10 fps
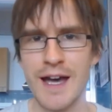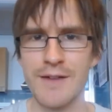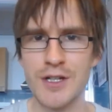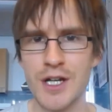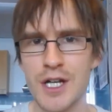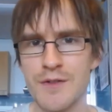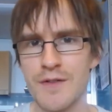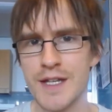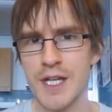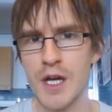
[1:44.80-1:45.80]
I've done another
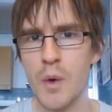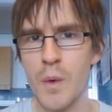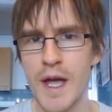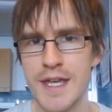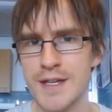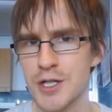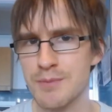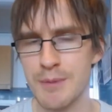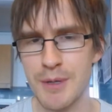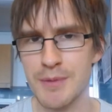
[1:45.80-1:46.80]
video on where you
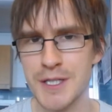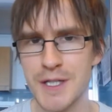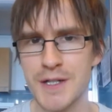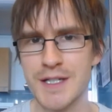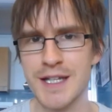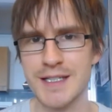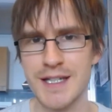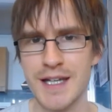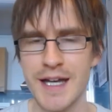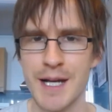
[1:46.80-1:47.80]
should be publishing your
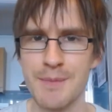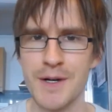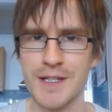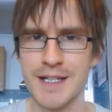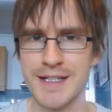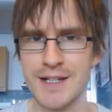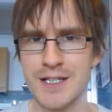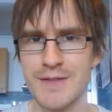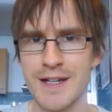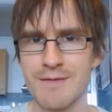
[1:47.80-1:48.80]
data, and I'll put a link down
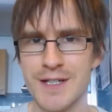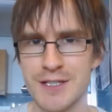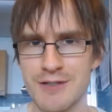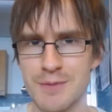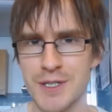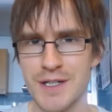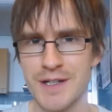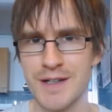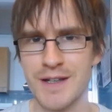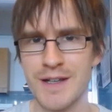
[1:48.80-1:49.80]
to that in the description.
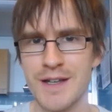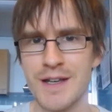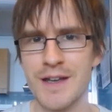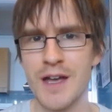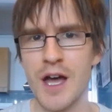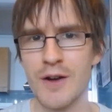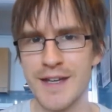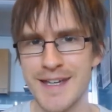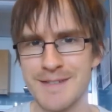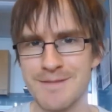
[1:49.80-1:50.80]

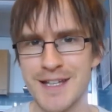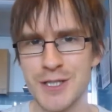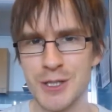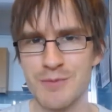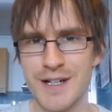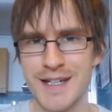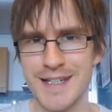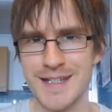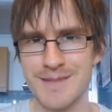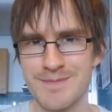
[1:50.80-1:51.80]
Okay, let's jump right
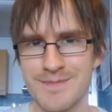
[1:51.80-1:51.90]
in.